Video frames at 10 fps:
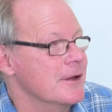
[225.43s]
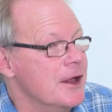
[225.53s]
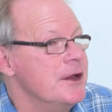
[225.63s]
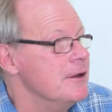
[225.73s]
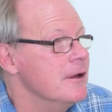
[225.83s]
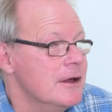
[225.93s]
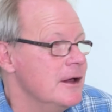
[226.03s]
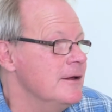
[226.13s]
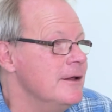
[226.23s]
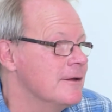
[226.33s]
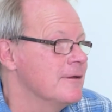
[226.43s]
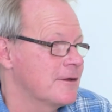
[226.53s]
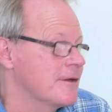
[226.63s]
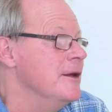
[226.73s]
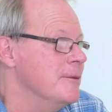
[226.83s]
And it did
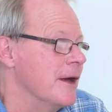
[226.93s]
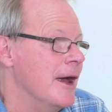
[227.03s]
seem to